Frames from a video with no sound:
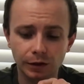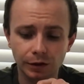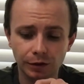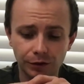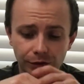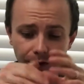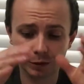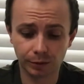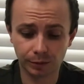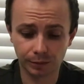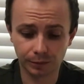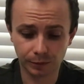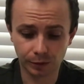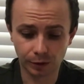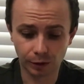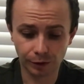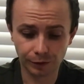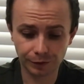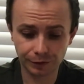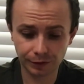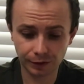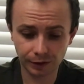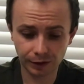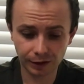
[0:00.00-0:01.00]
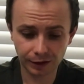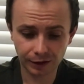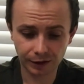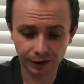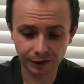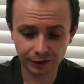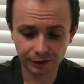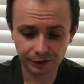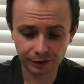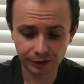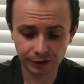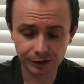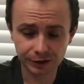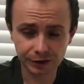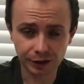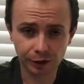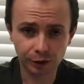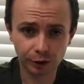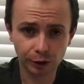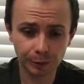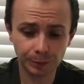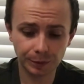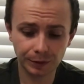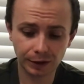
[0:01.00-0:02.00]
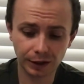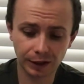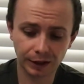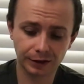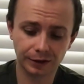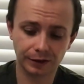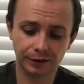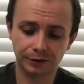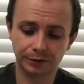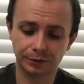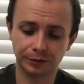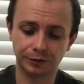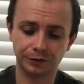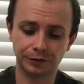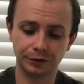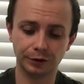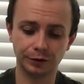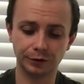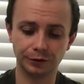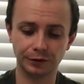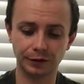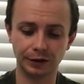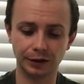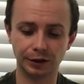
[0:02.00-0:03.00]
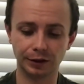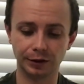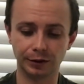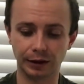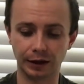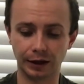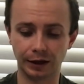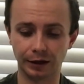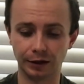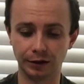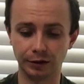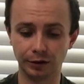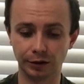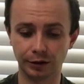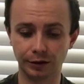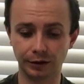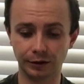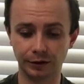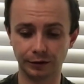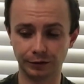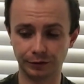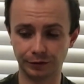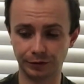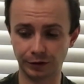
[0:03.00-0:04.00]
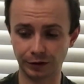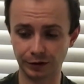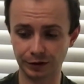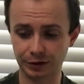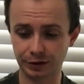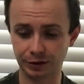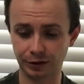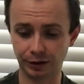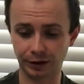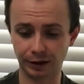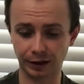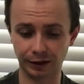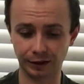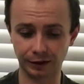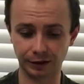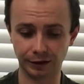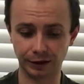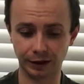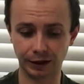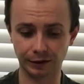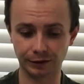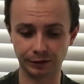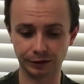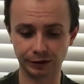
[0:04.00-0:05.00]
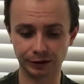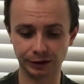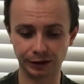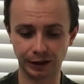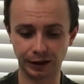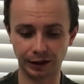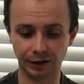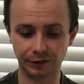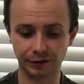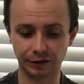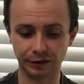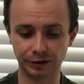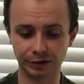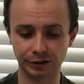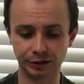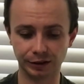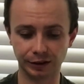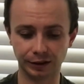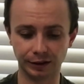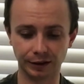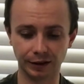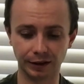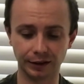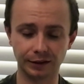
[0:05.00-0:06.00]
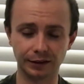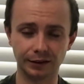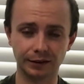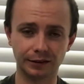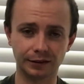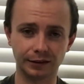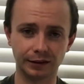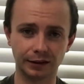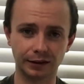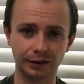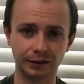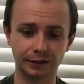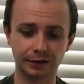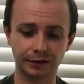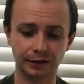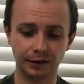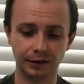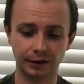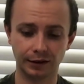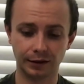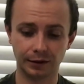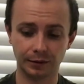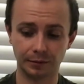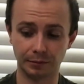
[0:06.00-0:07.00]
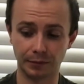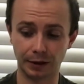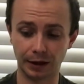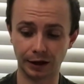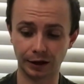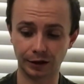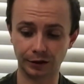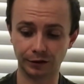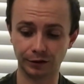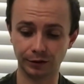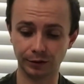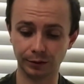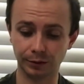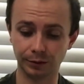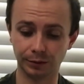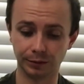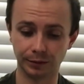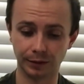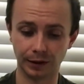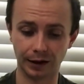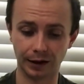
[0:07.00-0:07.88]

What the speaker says: So overall, guys and girls, I hope you liked this review video and first look at the Novristch SSG96 MK2.